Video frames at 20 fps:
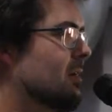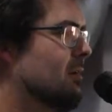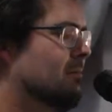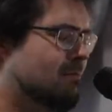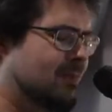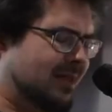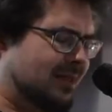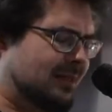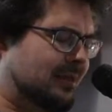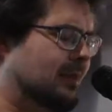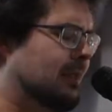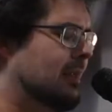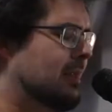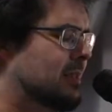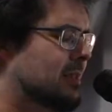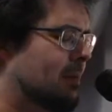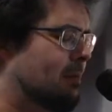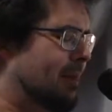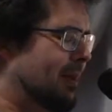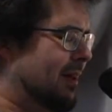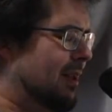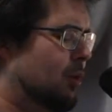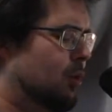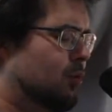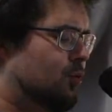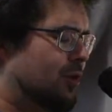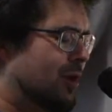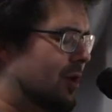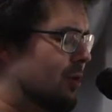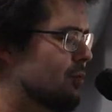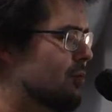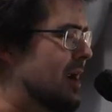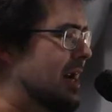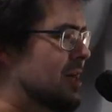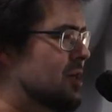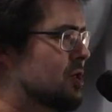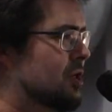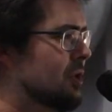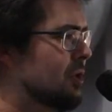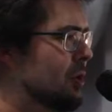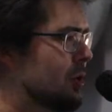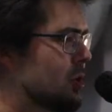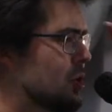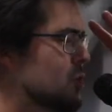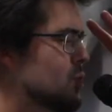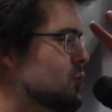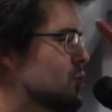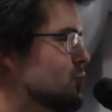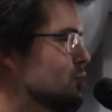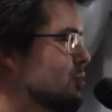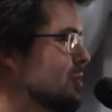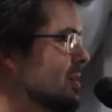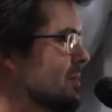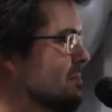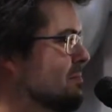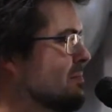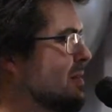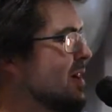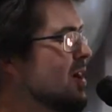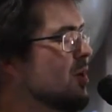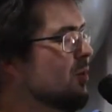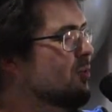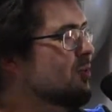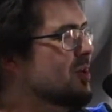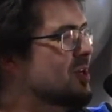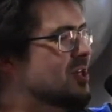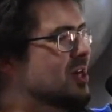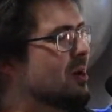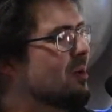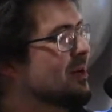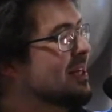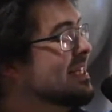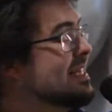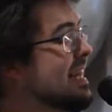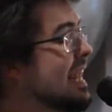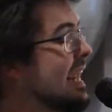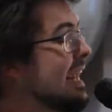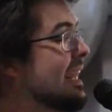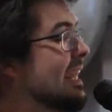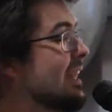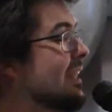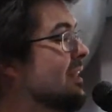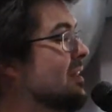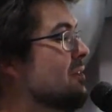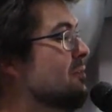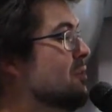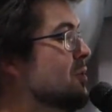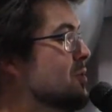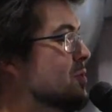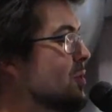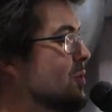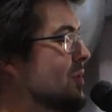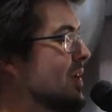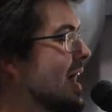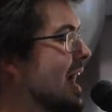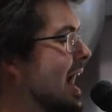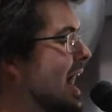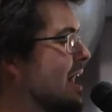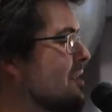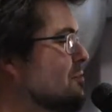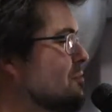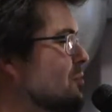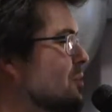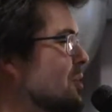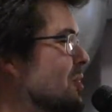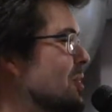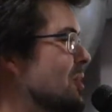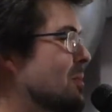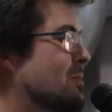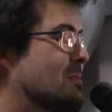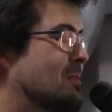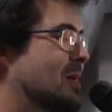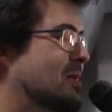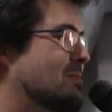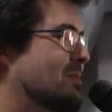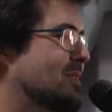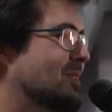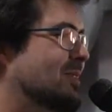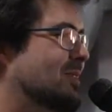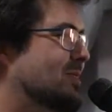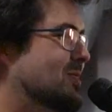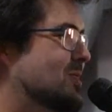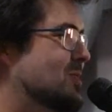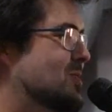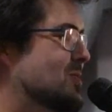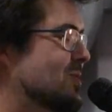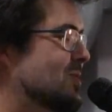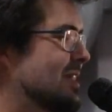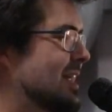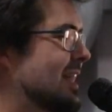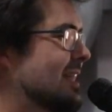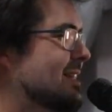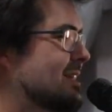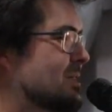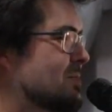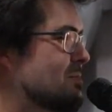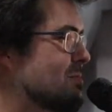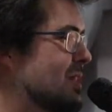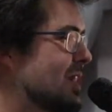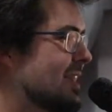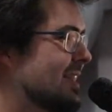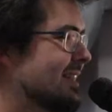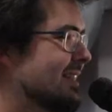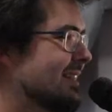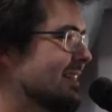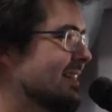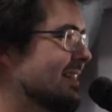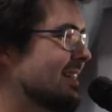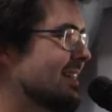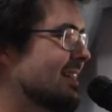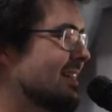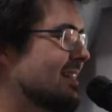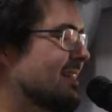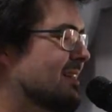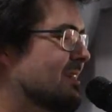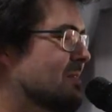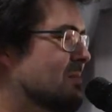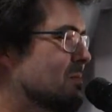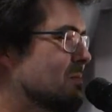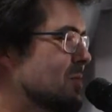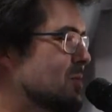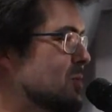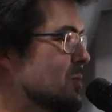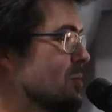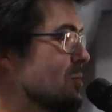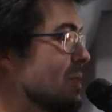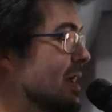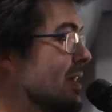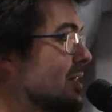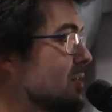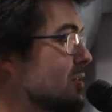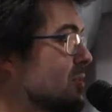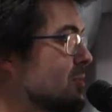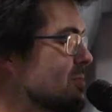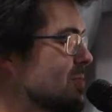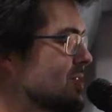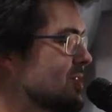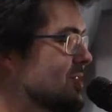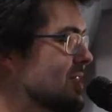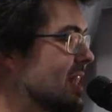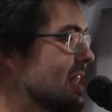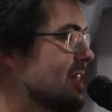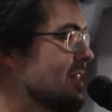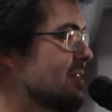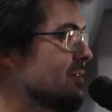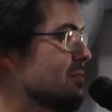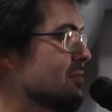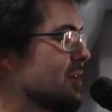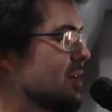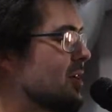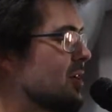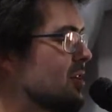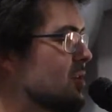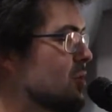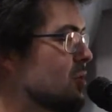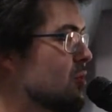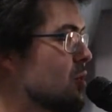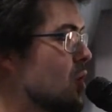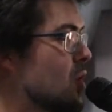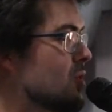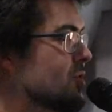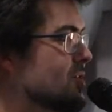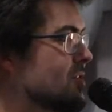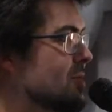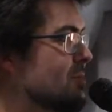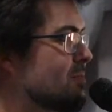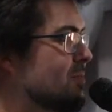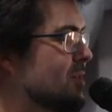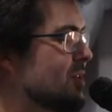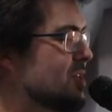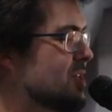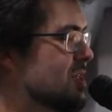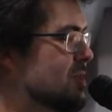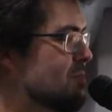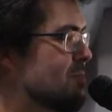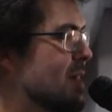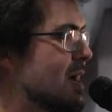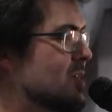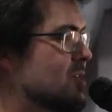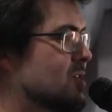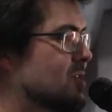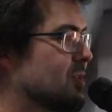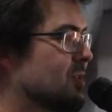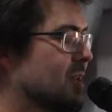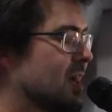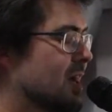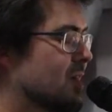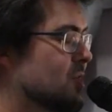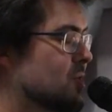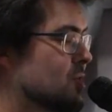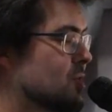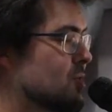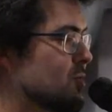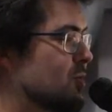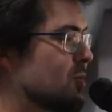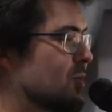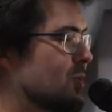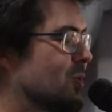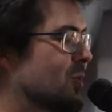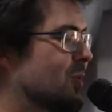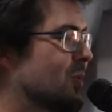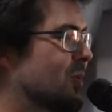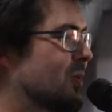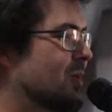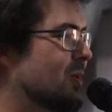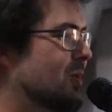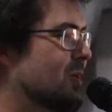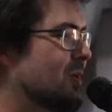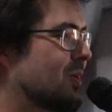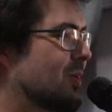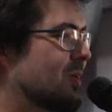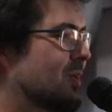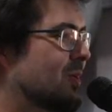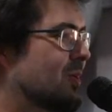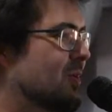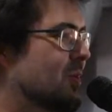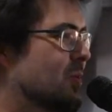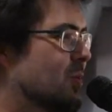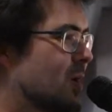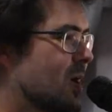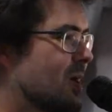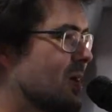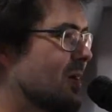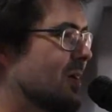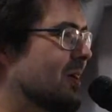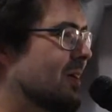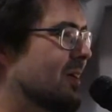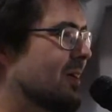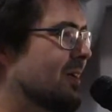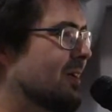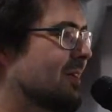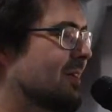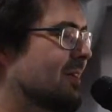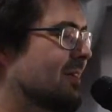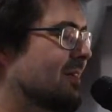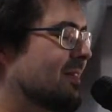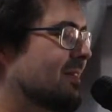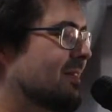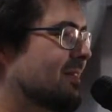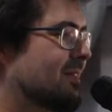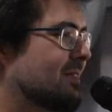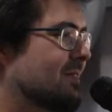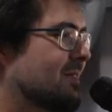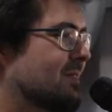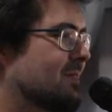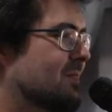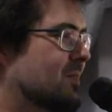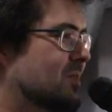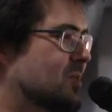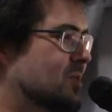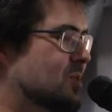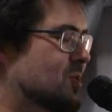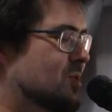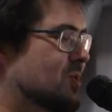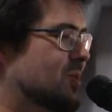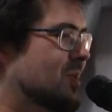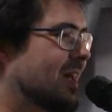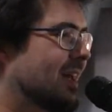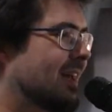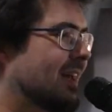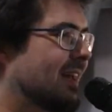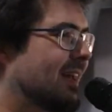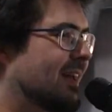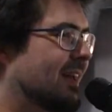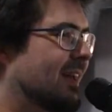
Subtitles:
Mix things up a little, rearrange it, look at your dream, reach out and take it, and if you don't yet have one, then maybe this is your day to make it. But don't make the mistake of thinking you're not something special. I assure you, you are. This is your day.